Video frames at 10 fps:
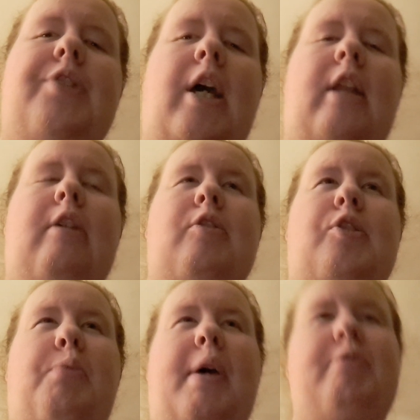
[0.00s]
Taylor
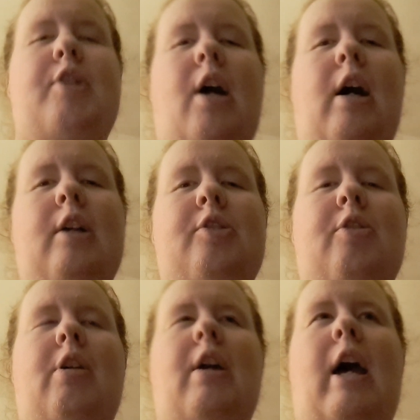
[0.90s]
Swift's
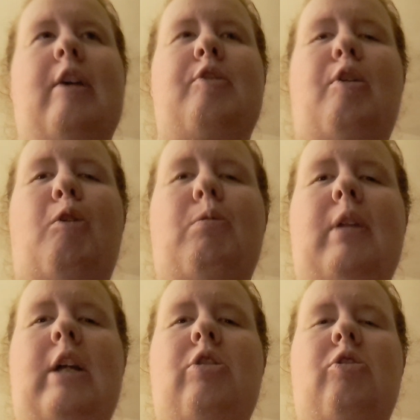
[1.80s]
concert has no
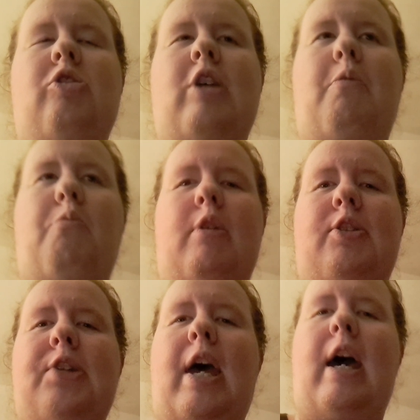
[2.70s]
relationship
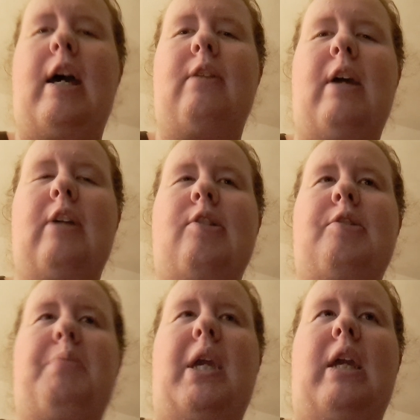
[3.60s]
with SAG, that
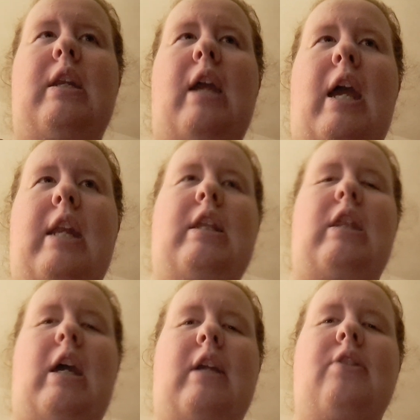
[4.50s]
doesn't mean
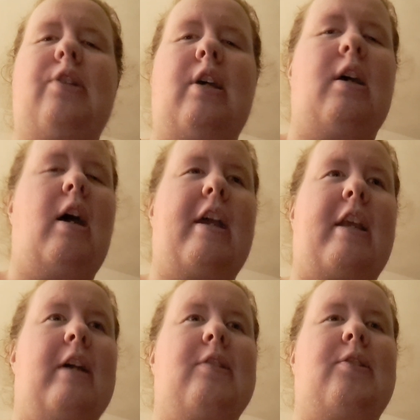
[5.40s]
anything to, I
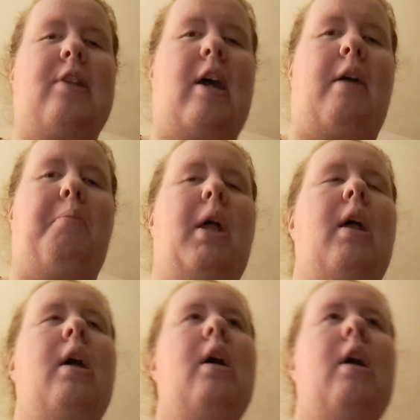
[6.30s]
guess, them
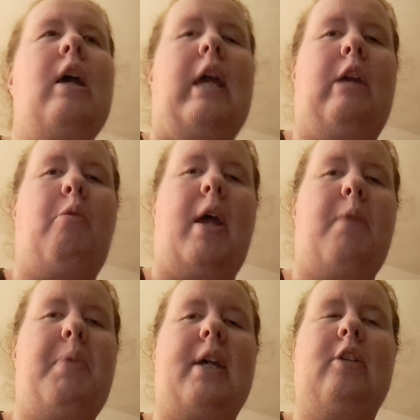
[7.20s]
in a
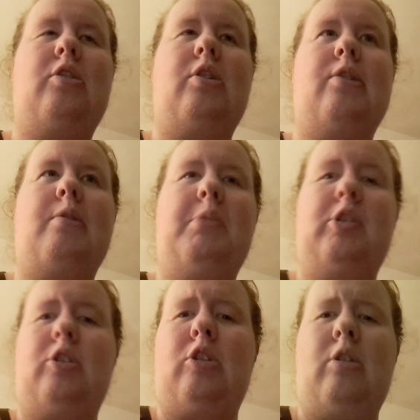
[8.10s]
way because she's a
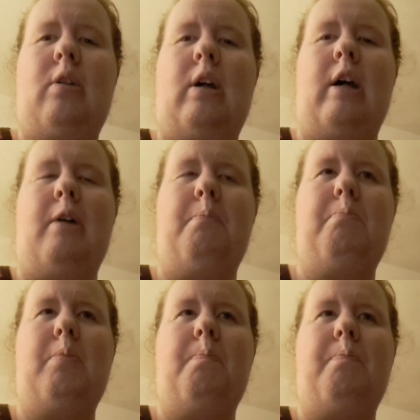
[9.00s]
magi- uh,
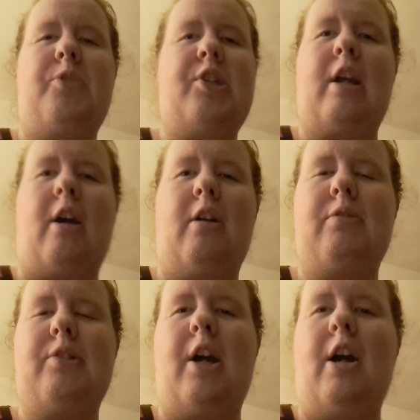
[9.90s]
singer.
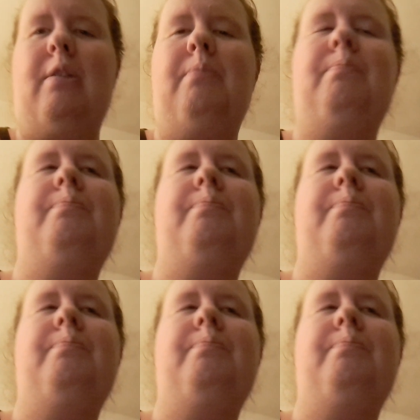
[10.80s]
Sorry.